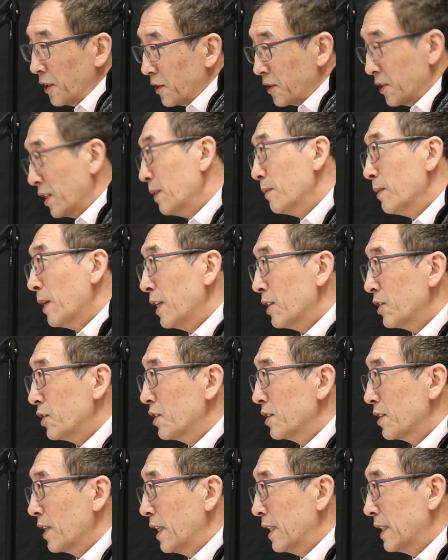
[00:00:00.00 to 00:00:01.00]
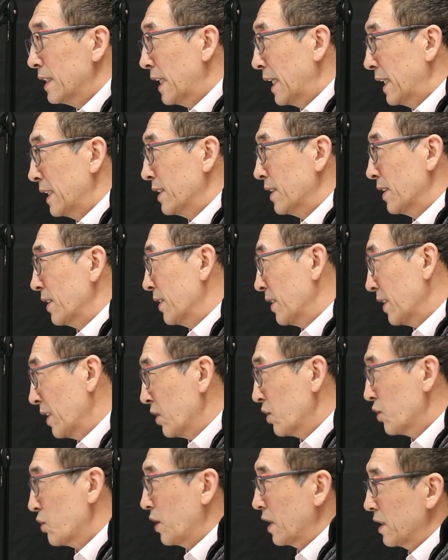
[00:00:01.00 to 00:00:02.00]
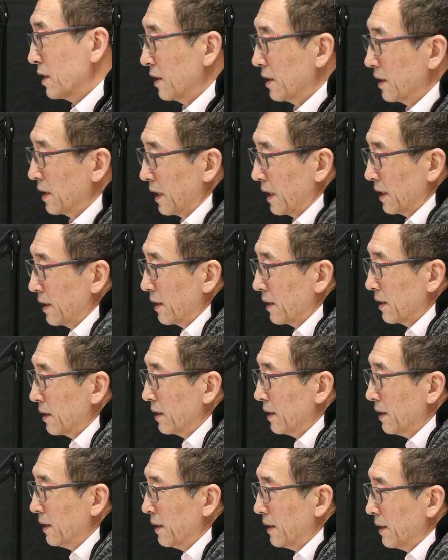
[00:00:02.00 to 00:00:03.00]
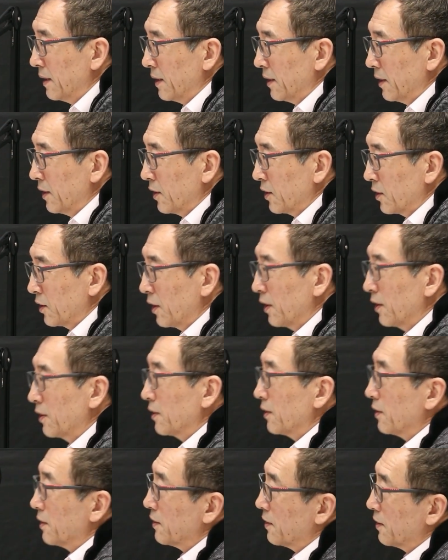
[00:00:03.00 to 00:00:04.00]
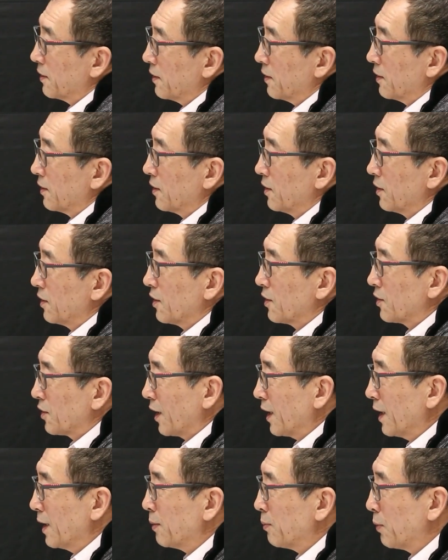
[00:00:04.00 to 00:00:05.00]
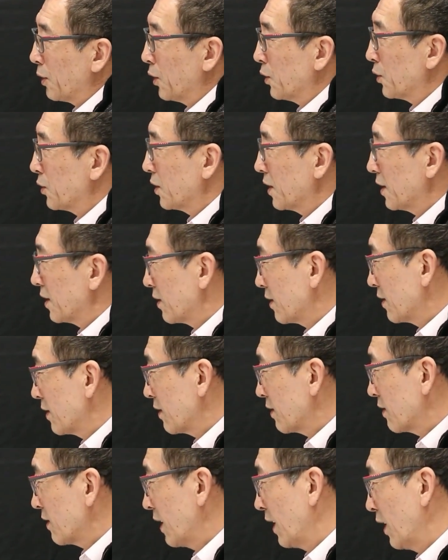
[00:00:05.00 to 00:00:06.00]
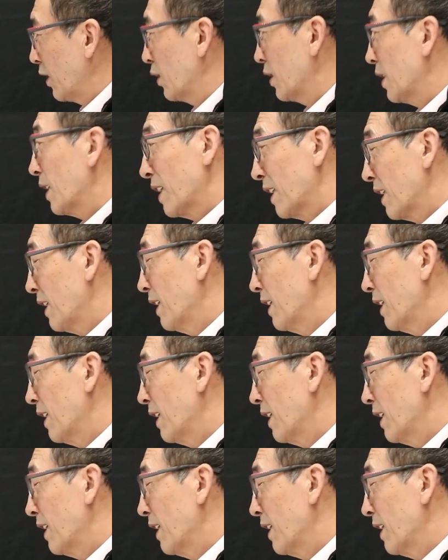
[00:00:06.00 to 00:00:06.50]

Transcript: Same as design data, construction data. So this second approach is say, look,